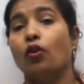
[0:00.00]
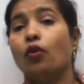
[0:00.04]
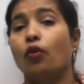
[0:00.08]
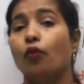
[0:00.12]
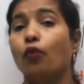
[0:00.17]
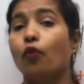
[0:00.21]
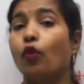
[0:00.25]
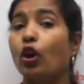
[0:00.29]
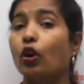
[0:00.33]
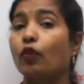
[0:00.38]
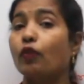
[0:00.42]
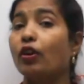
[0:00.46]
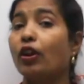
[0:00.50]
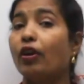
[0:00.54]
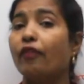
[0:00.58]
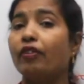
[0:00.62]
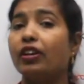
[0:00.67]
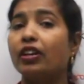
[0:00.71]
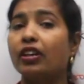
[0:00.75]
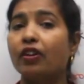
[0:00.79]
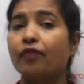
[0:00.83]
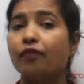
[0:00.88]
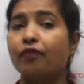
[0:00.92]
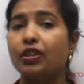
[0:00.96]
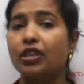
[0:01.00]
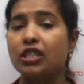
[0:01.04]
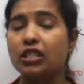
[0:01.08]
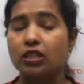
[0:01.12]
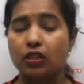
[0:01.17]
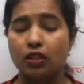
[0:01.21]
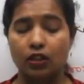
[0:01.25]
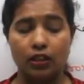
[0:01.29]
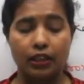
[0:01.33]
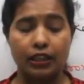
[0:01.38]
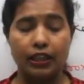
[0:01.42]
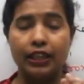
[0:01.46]
What we have written
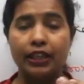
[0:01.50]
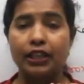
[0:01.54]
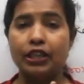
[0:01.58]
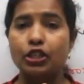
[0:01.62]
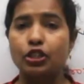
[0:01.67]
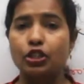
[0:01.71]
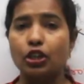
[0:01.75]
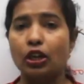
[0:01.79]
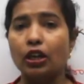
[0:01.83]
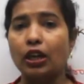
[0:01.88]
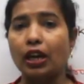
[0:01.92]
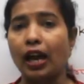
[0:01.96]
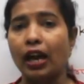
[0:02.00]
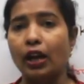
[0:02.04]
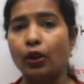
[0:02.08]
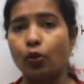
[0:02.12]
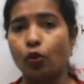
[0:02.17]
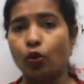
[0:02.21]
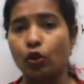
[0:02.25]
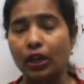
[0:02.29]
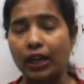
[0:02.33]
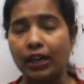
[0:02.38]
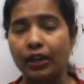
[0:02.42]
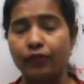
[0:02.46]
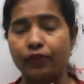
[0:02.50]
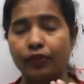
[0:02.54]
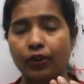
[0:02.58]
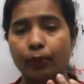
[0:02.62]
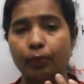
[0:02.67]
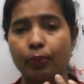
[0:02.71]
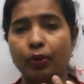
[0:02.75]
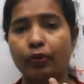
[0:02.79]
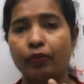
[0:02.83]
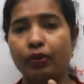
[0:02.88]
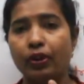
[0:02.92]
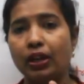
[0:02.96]
first? Initially, I wrote at
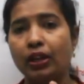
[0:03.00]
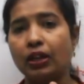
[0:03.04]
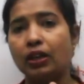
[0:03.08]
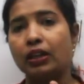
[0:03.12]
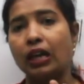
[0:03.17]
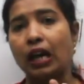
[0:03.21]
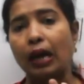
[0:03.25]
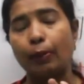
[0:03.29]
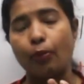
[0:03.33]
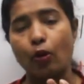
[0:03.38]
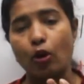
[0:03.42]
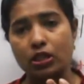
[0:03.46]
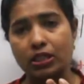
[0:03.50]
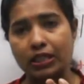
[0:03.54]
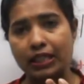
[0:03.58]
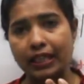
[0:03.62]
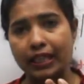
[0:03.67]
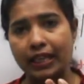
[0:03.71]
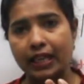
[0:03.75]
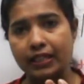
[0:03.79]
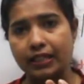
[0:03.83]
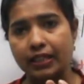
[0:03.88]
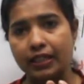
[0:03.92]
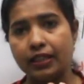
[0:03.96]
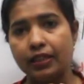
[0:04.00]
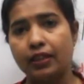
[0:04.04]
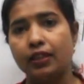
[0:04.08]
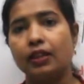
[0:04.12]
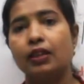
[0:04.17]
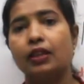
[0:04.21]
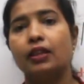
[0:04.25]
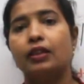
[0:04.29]
number 1 carboxylic acid,